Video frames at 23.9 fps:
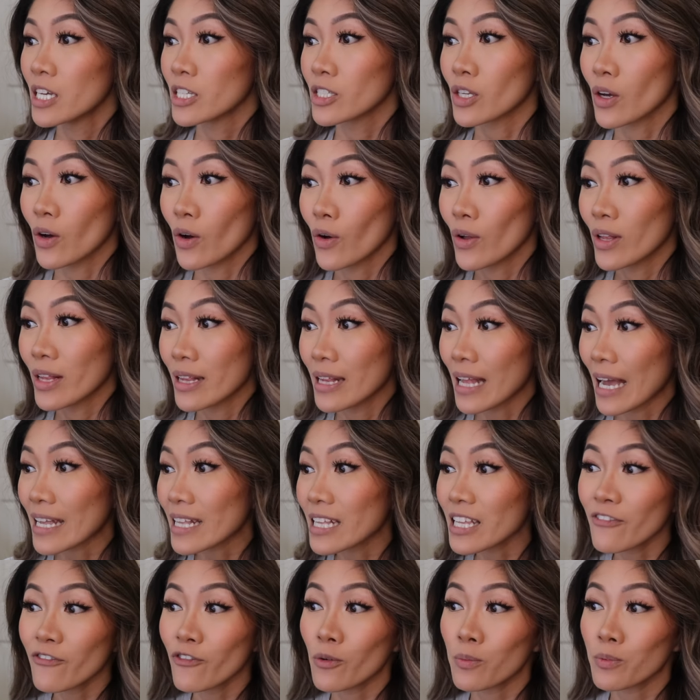So
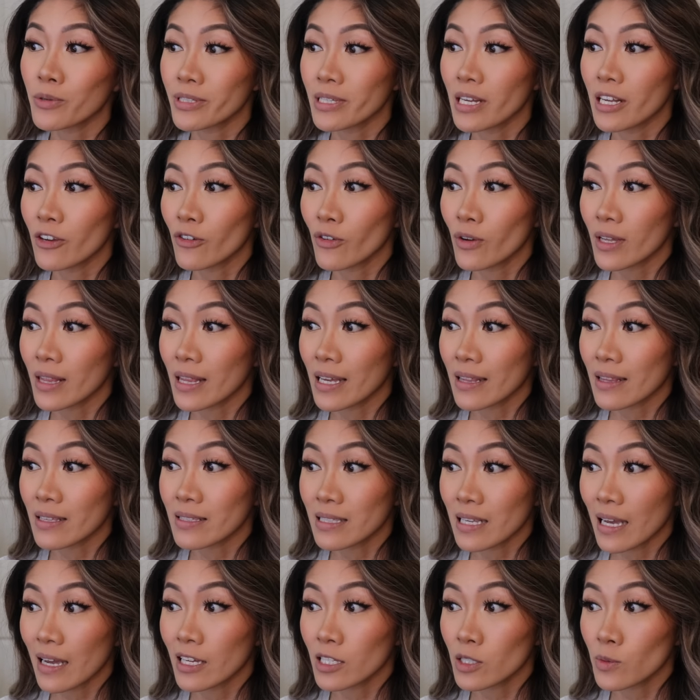ninety-four percent agree that the
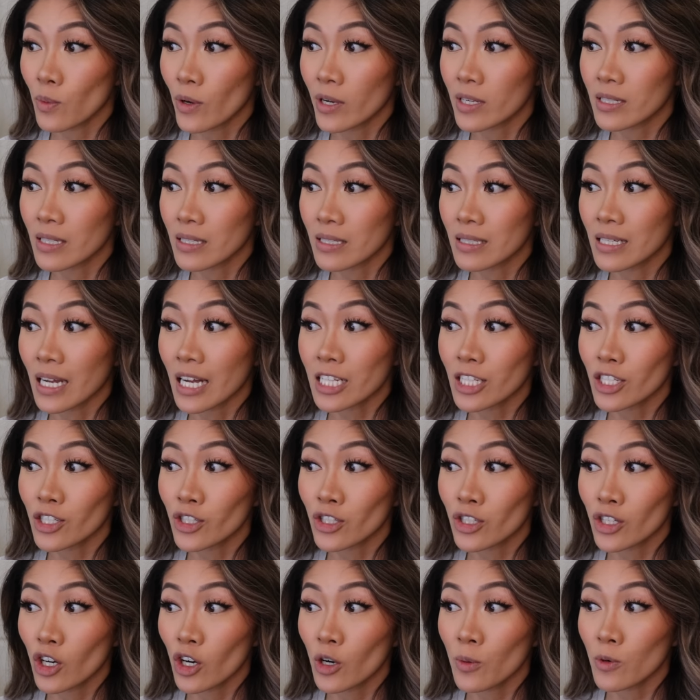setting spray does not
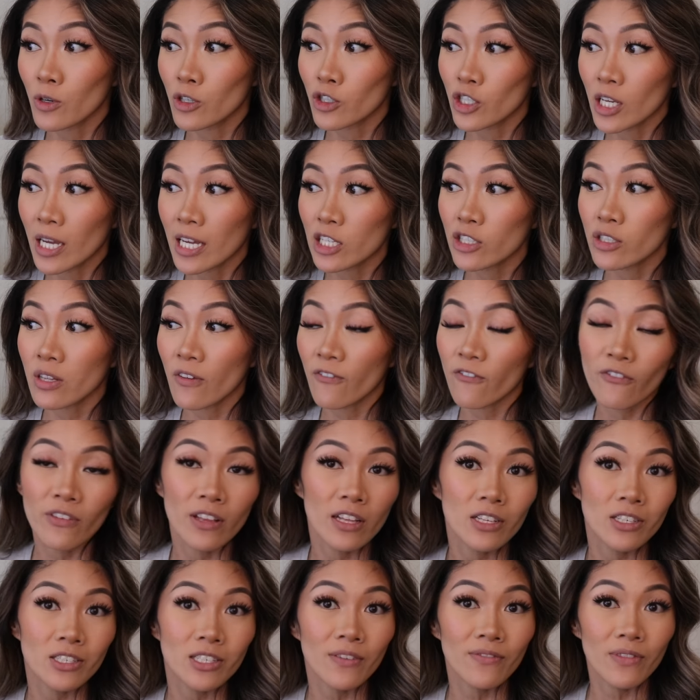disturb or change the
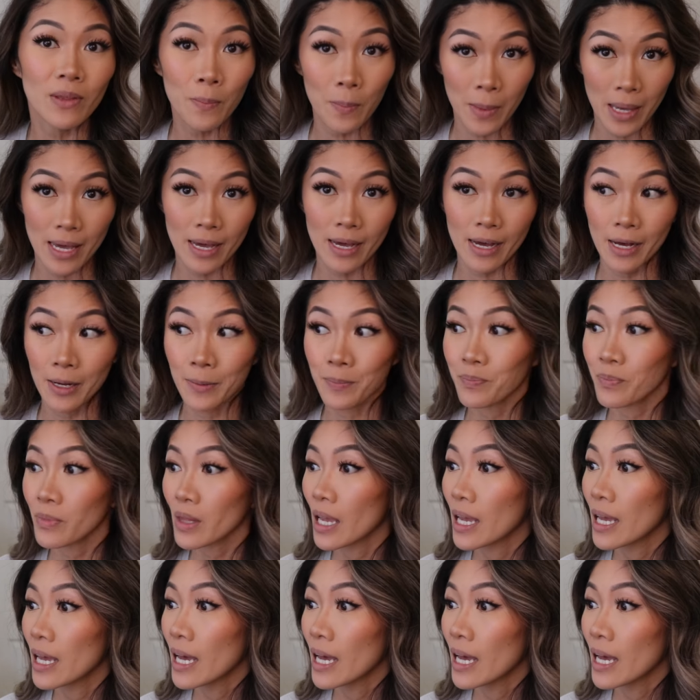finish of the makeup.